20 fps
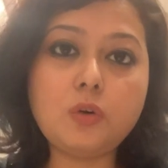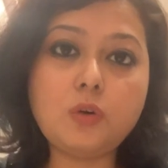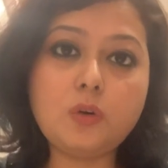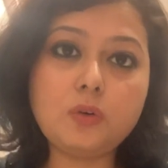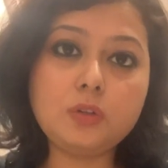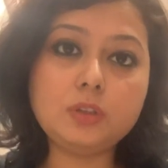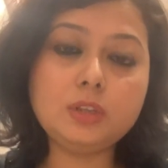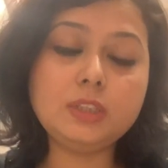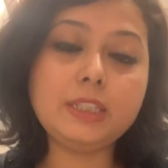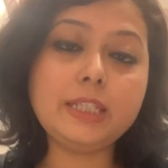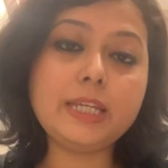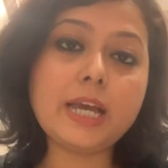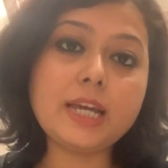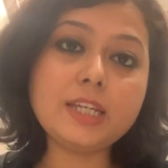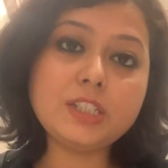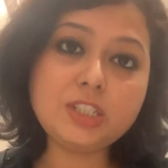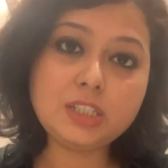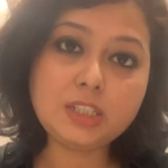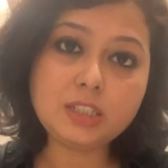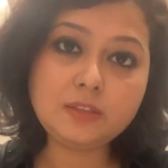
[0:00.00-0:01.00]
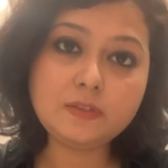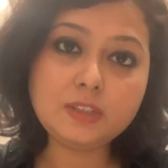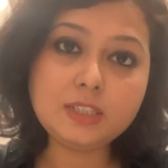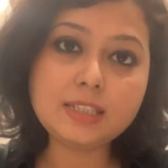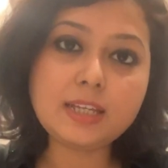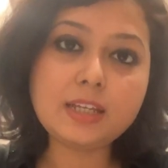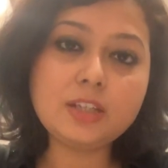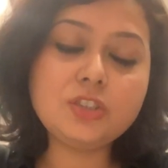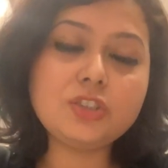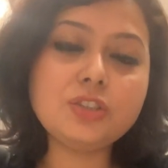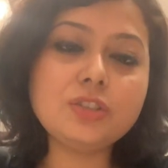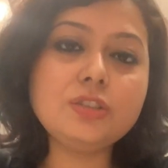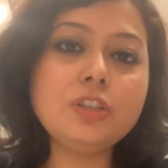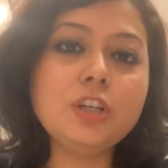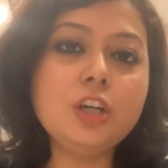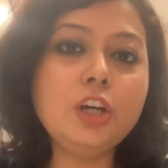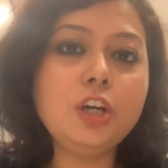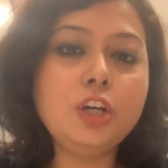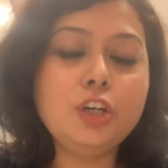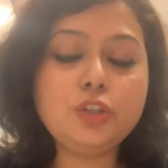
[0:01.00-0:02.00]
on the IGTV section,
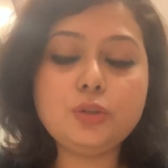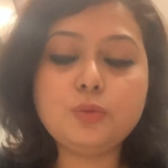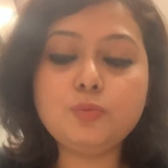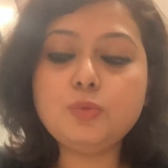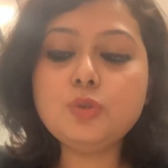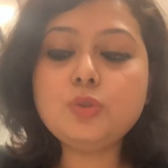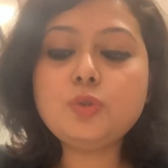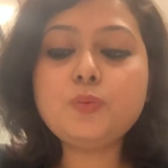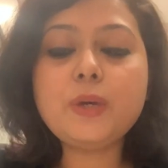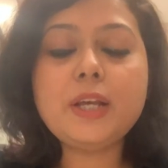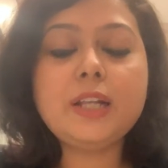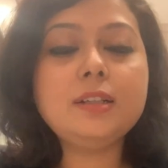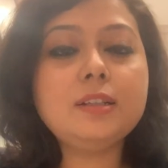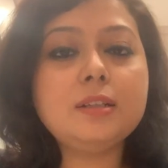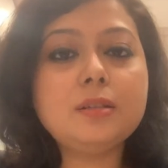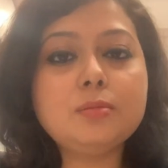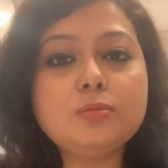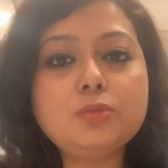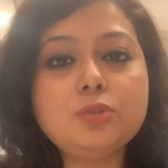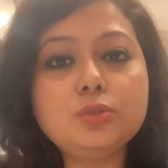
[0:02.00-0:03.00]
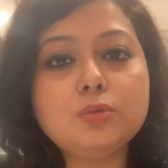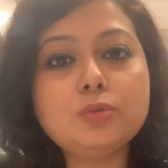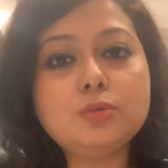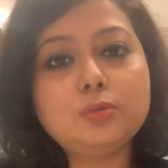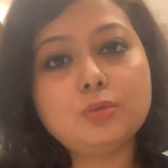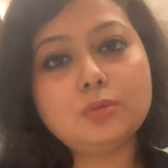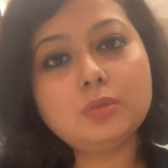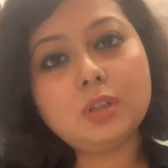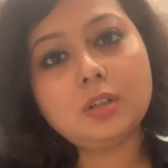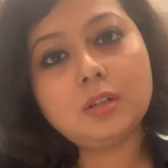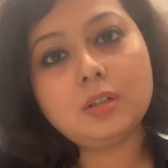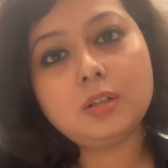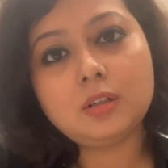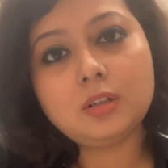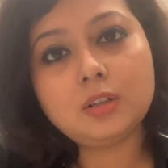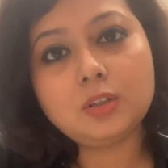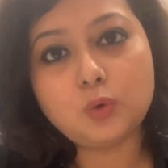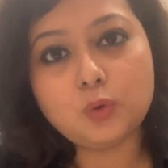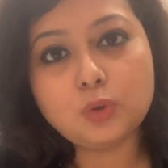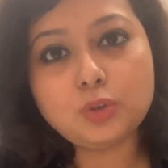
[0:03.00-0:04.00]
you're most welcome to
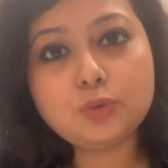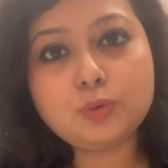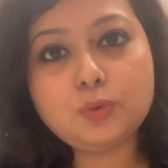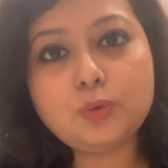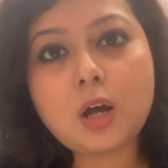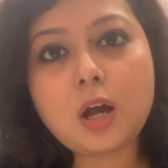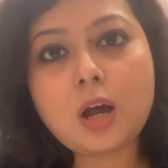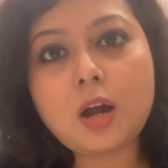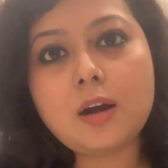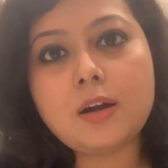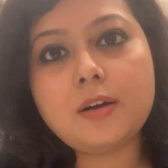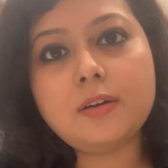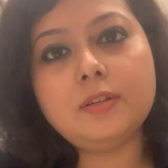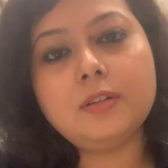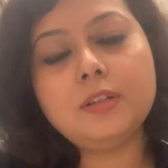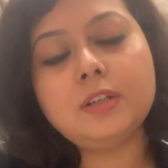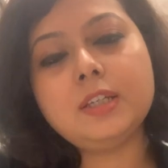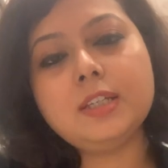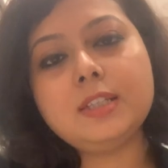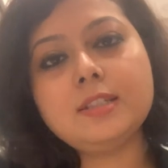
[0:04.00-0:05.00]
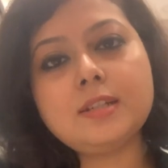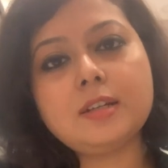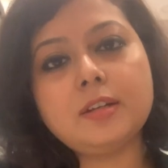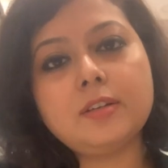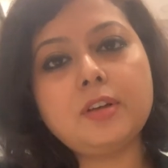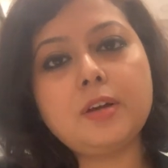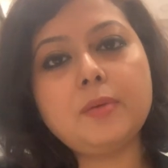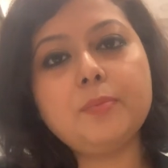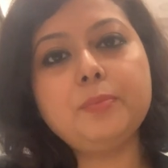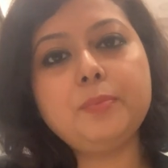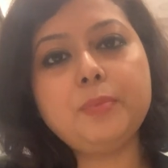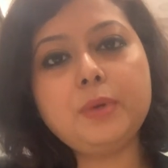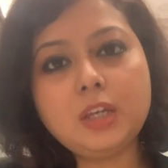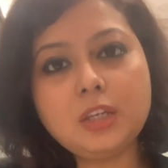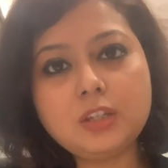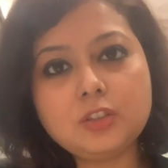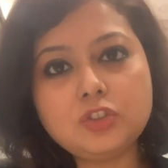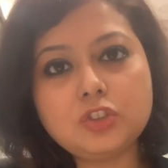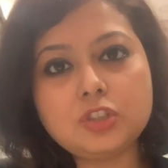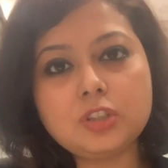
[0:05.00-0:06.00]
go to our Instagram
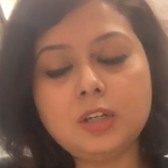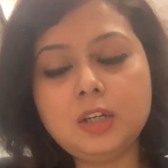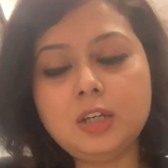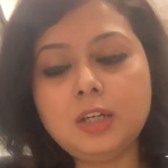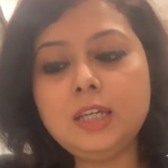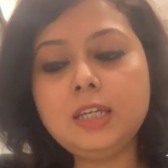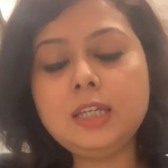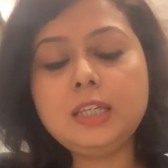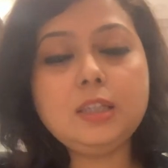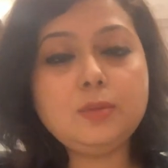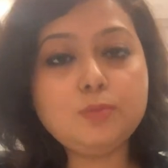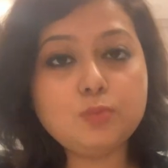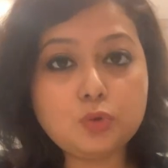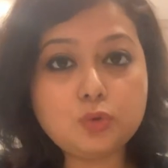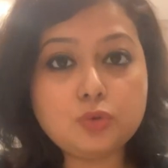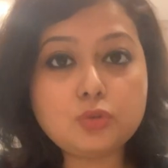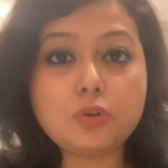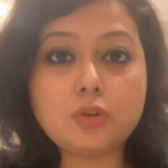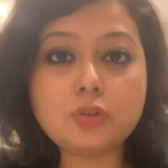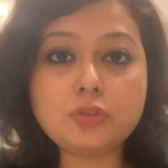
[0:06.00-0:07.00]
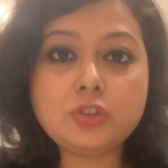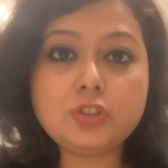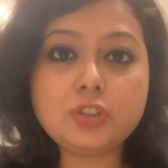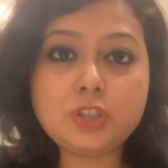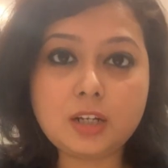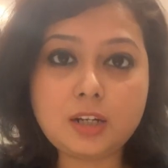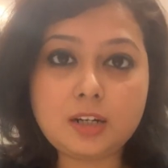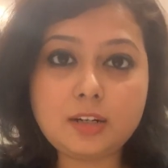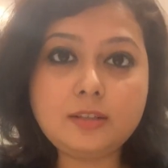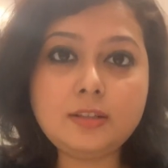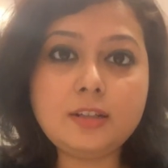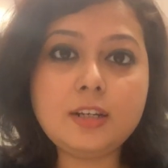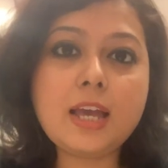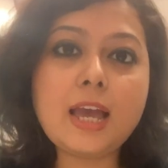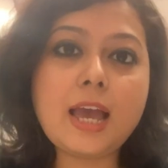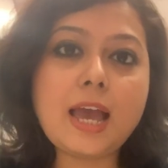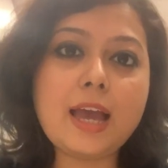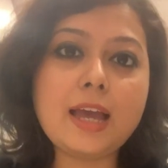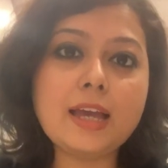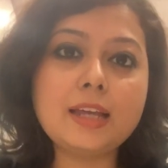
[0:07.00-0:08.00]
page, emo.jar,
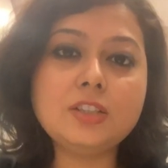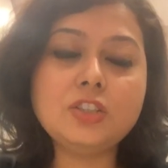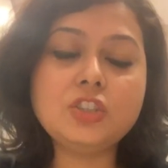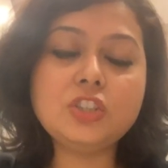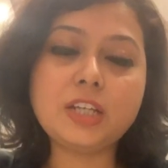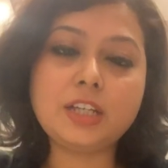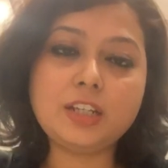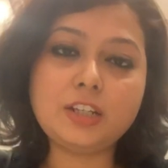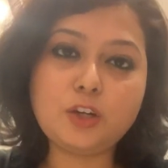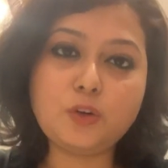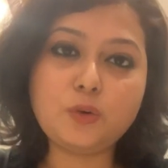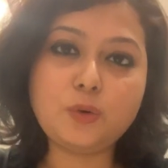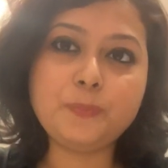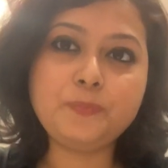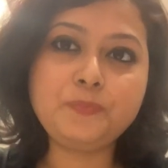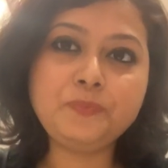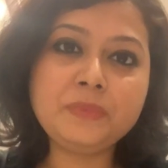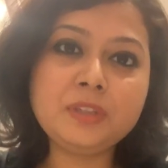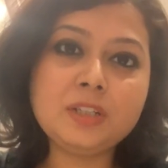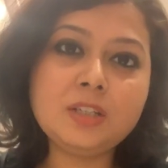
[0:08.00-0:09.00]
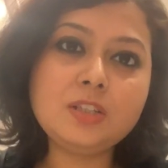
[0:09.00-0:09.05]
and check it out.